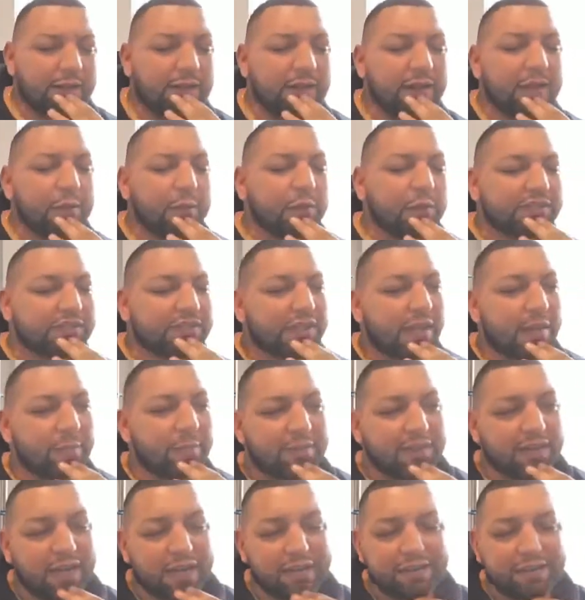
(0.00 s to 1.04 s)
it was
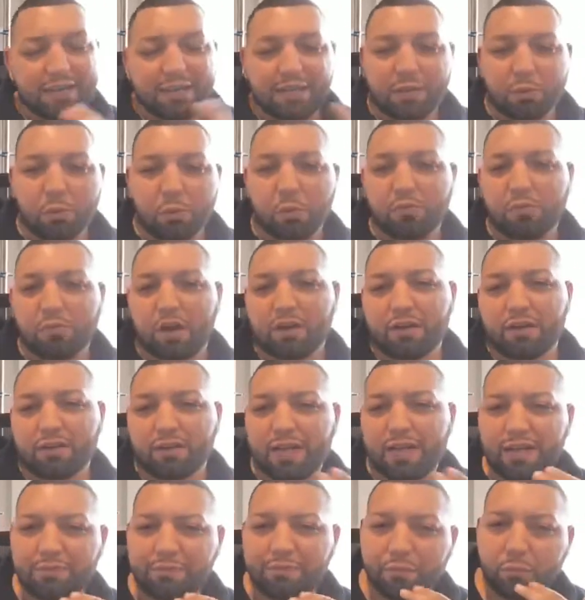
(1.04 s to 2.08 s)
something, I think you were running
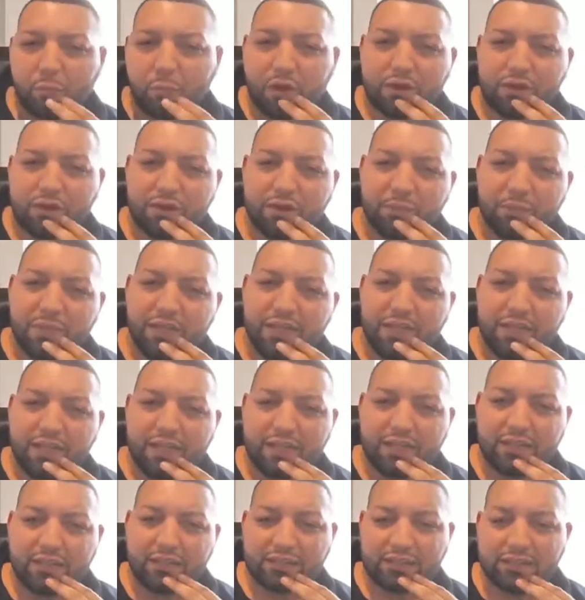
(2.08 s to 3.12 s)
late for one of the
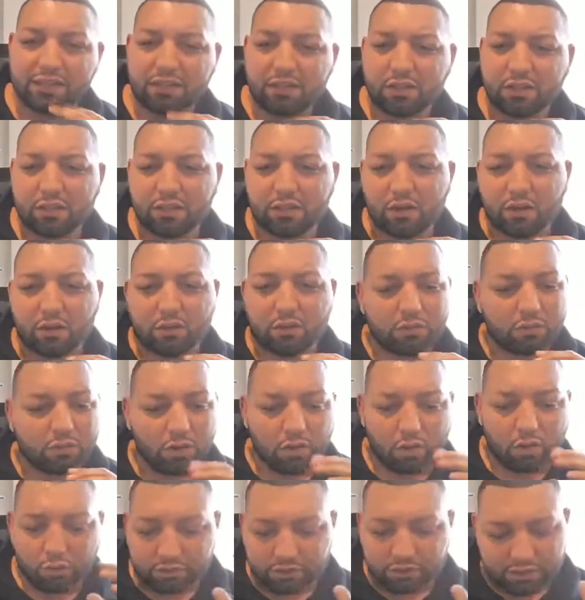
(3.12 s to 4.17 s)
meetings
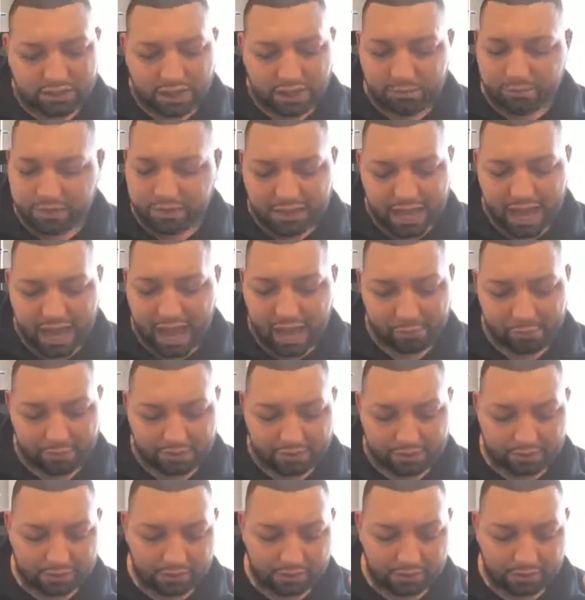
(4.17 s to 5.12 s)
or something happened.